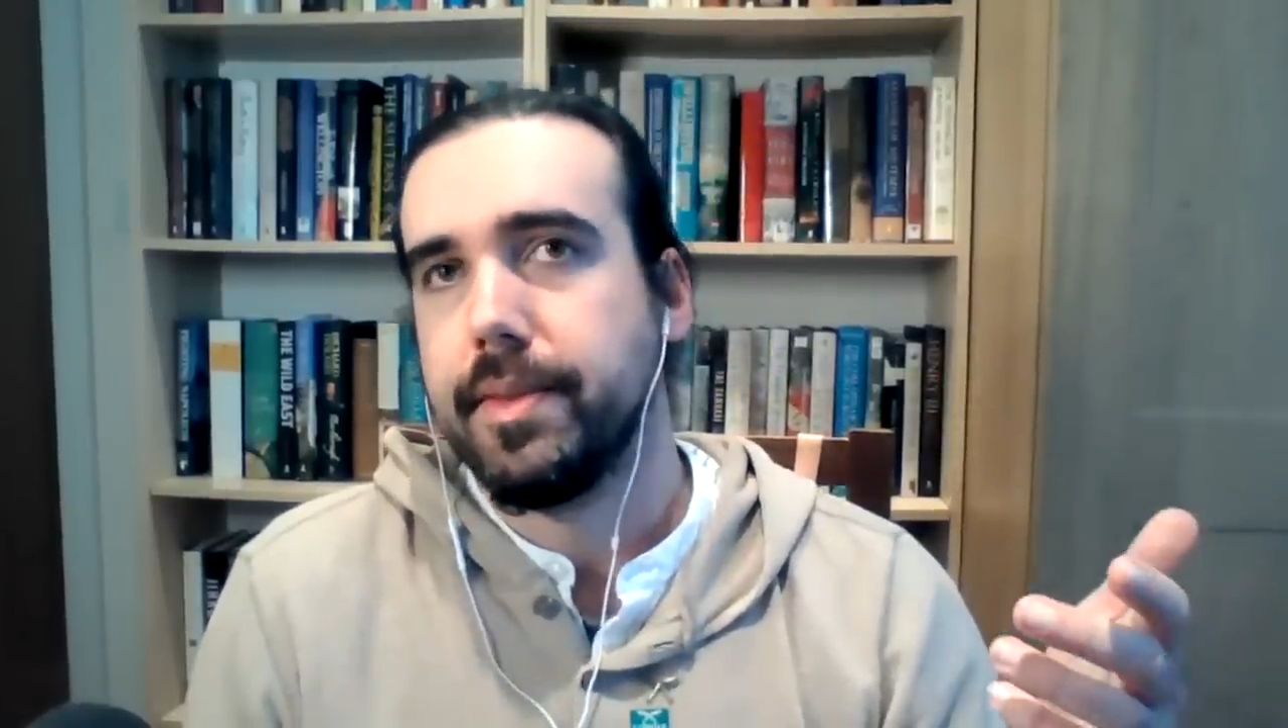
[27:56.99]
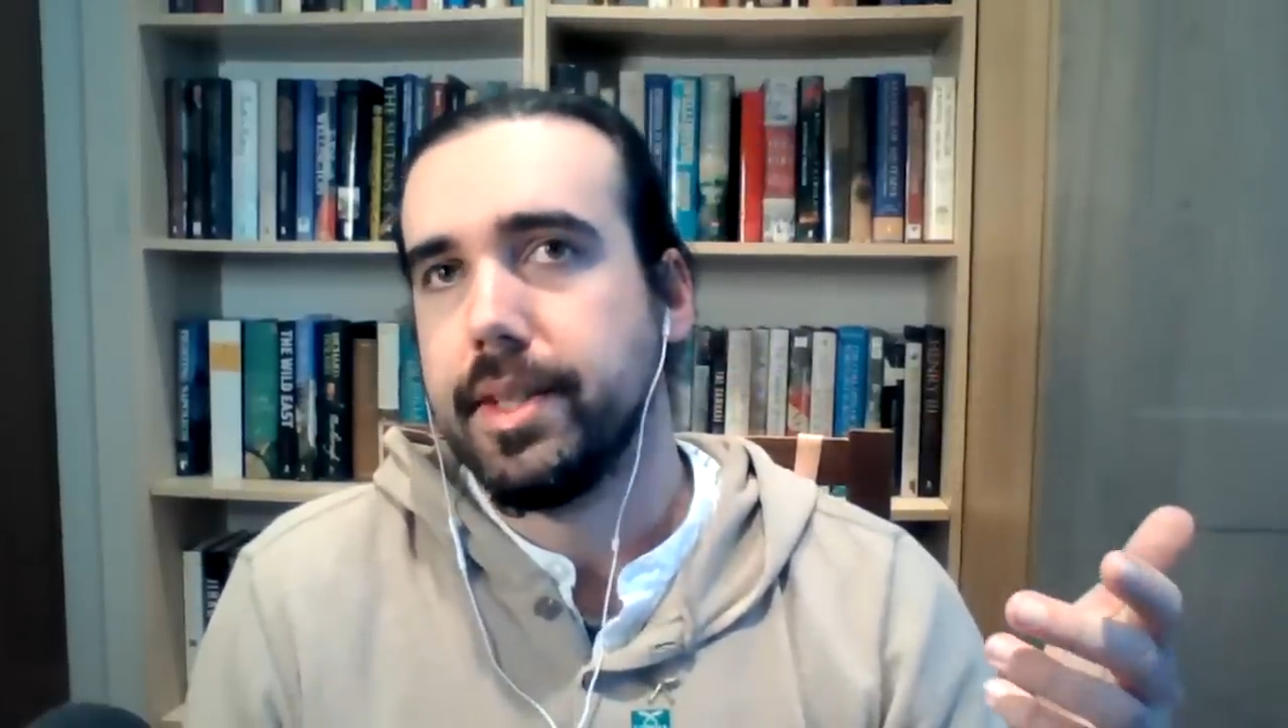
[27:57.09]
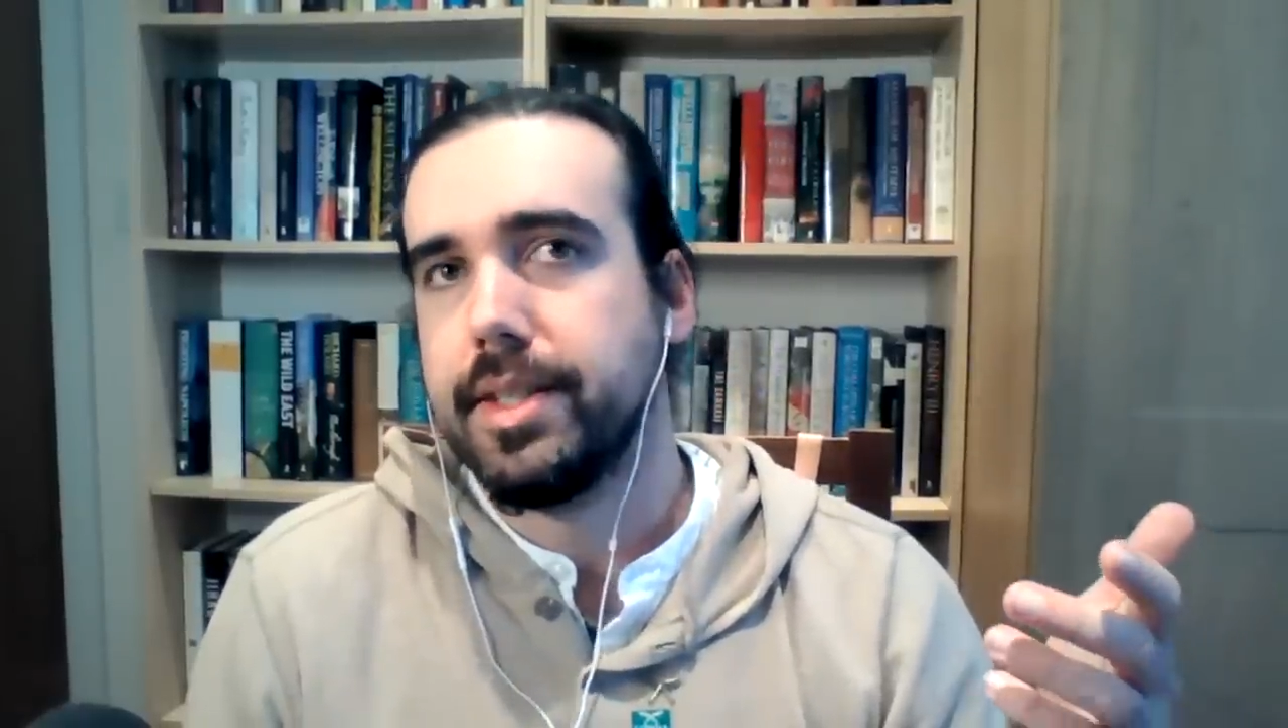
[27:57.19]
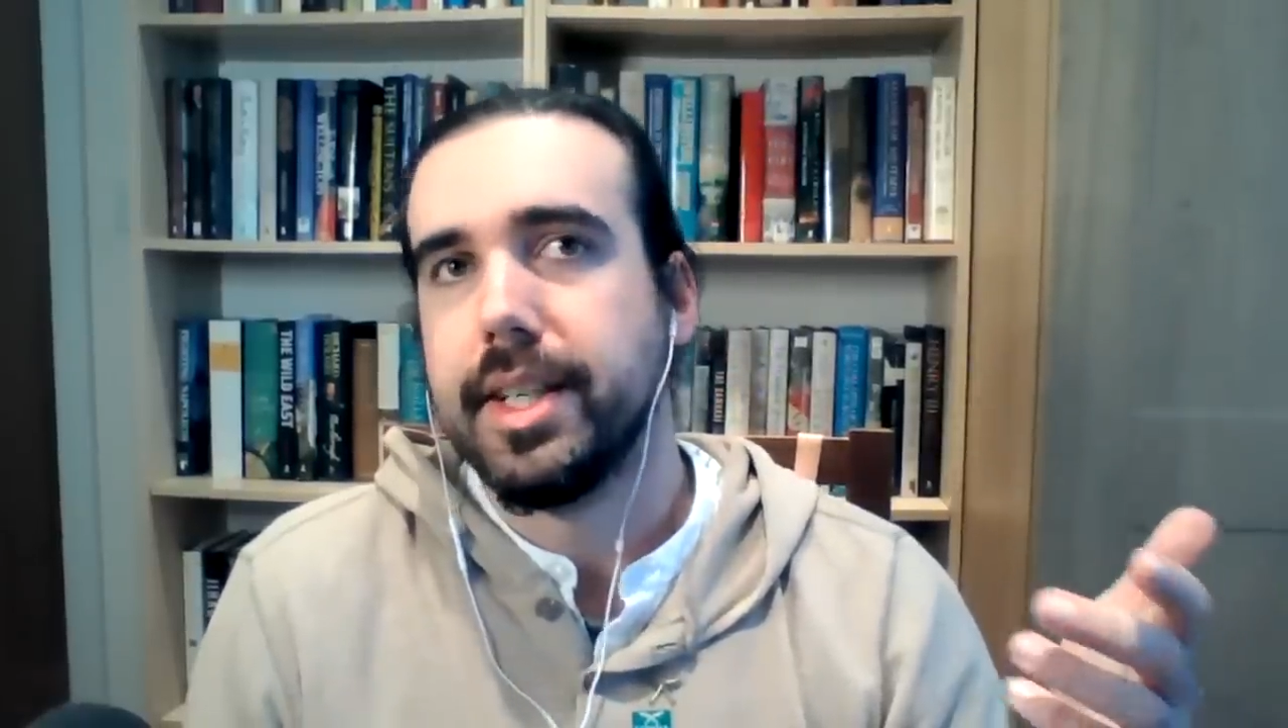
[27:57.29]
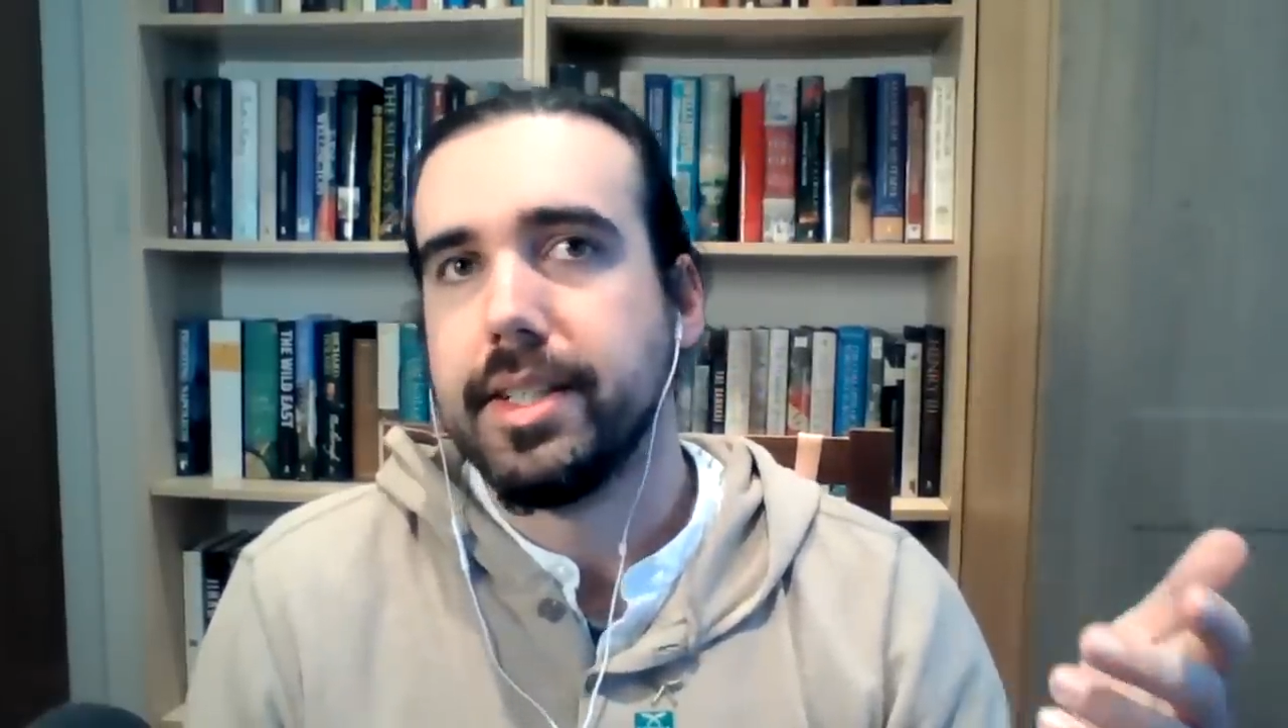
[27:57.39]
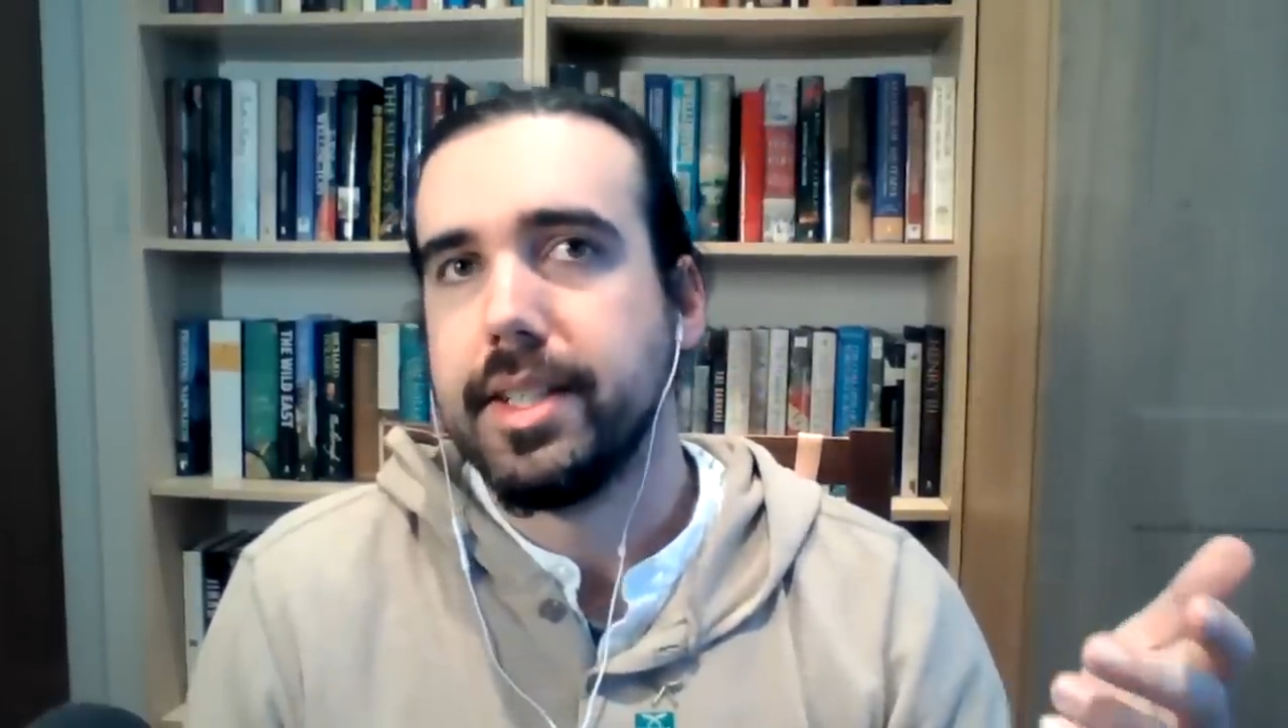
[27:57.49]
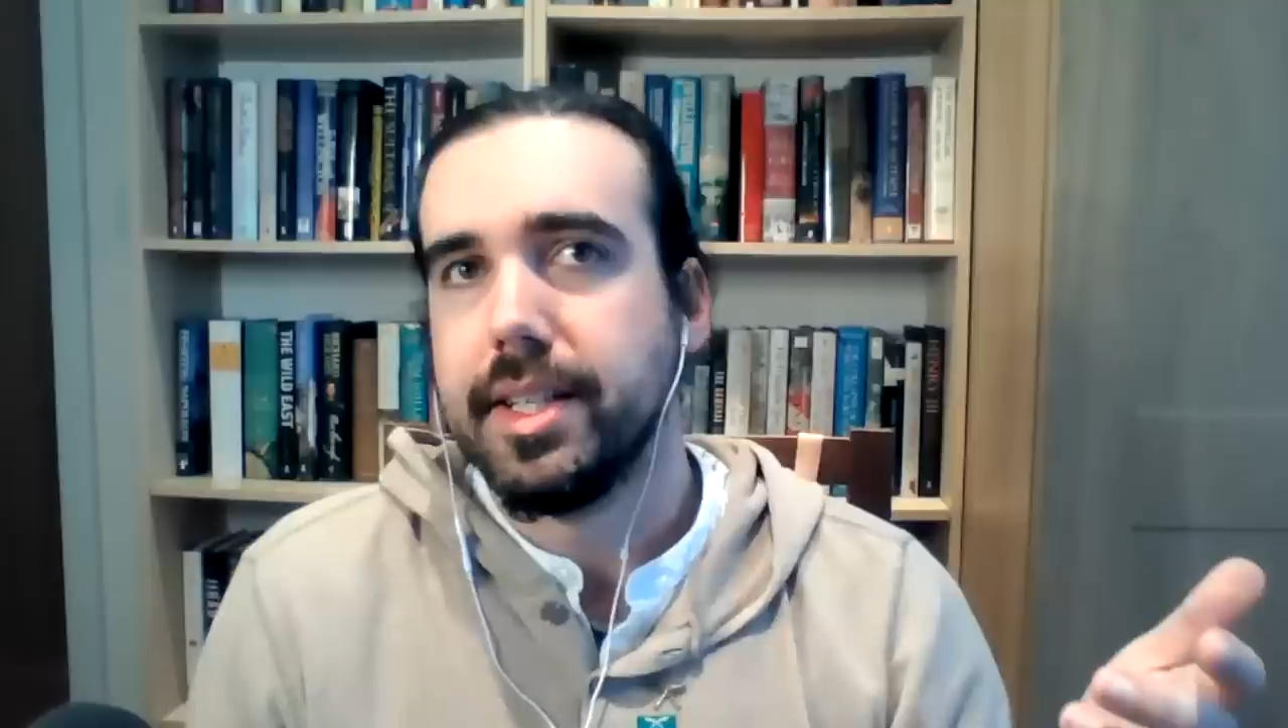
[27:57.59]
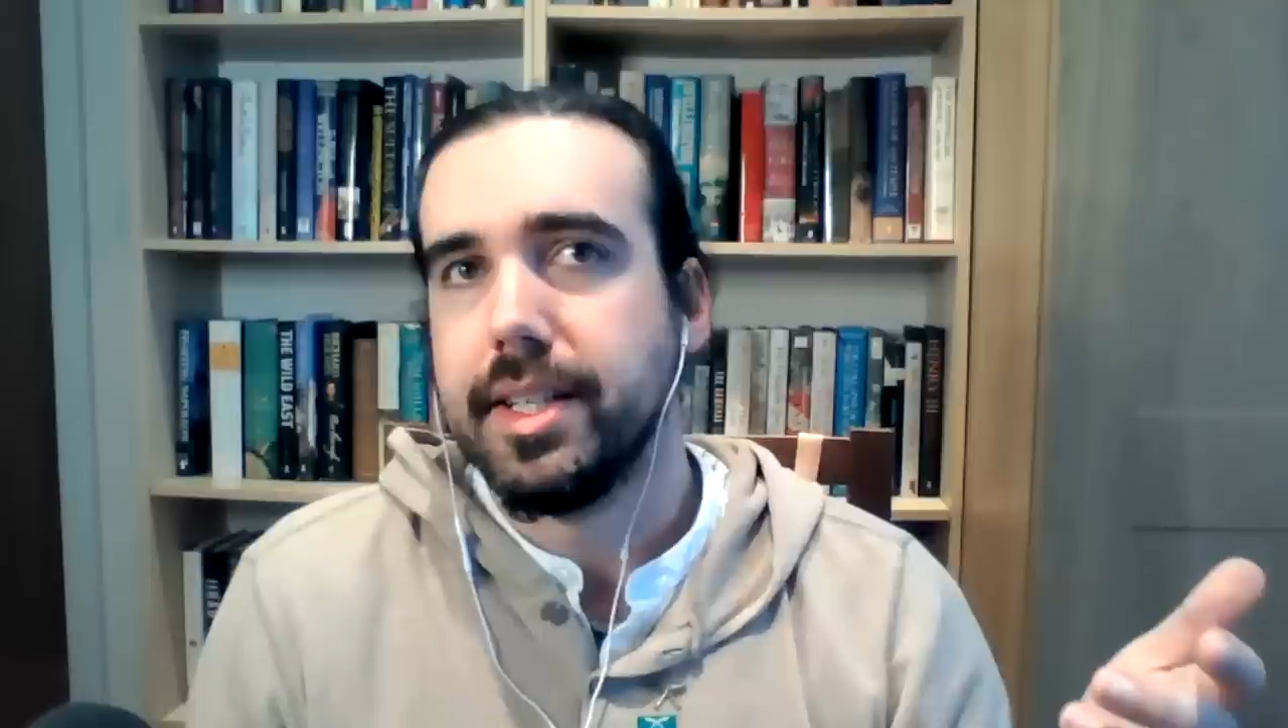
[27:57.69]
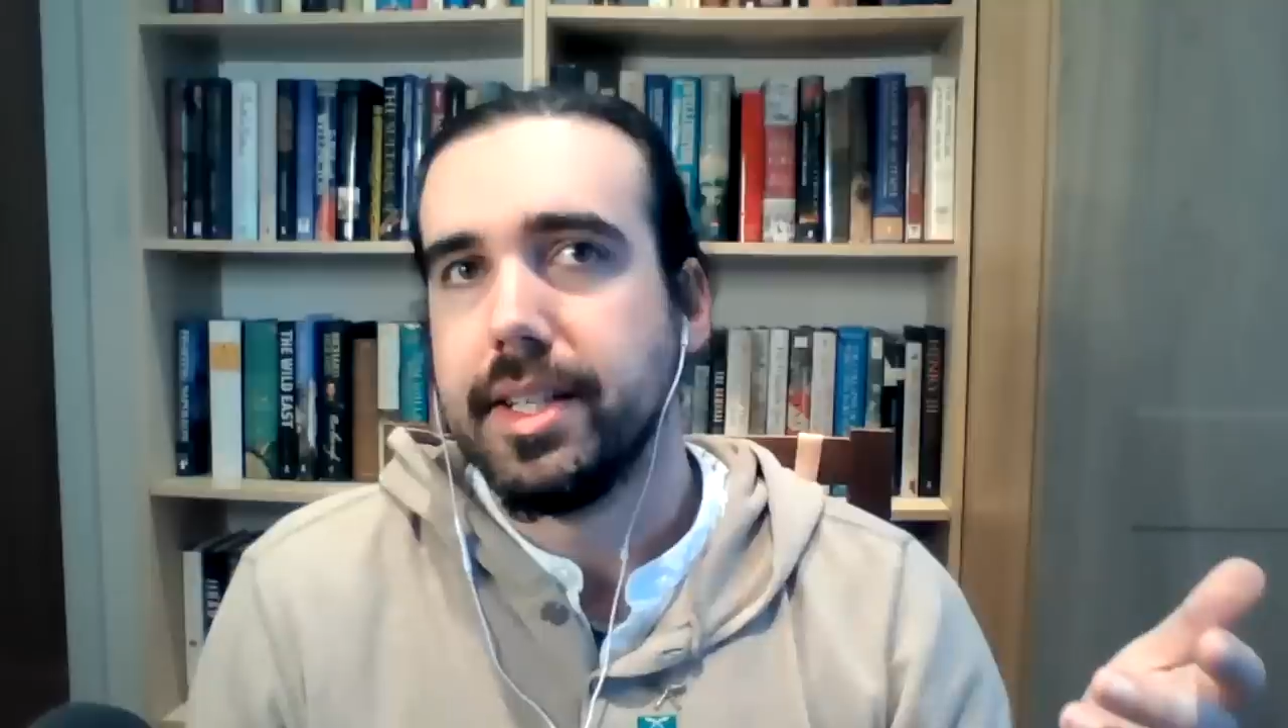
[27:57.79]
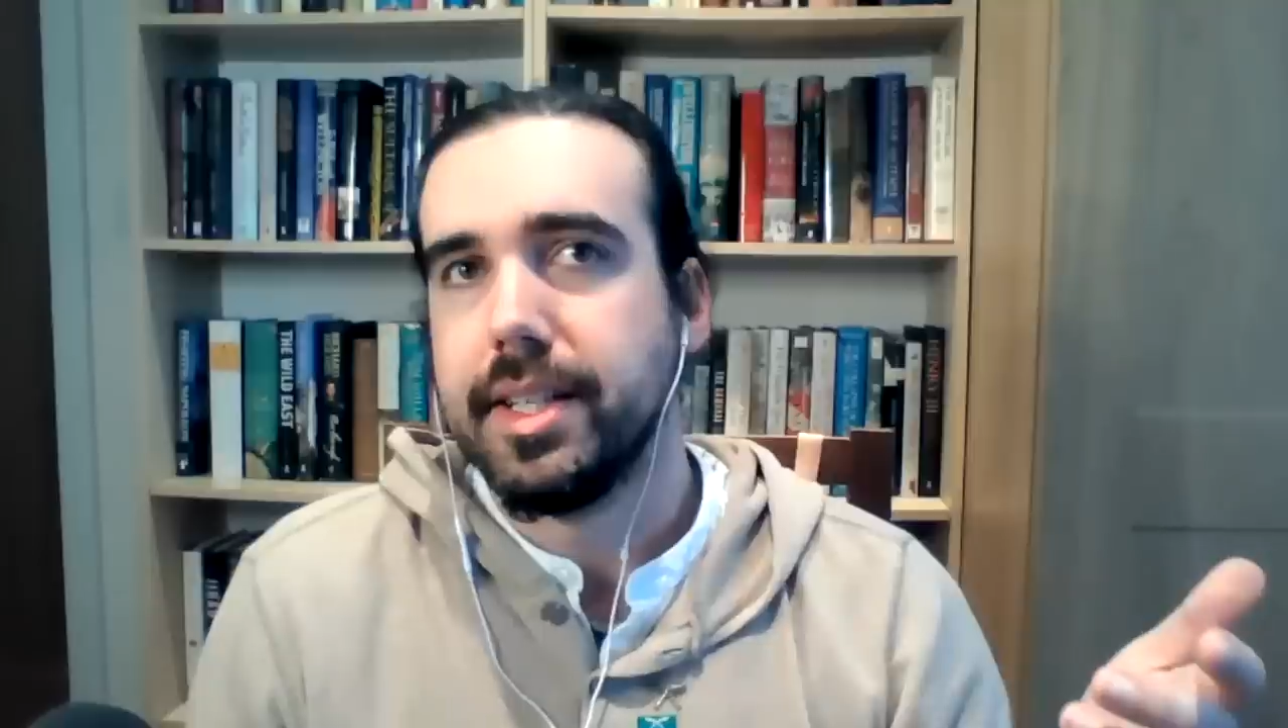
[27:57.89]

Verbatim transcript: the sixtieth.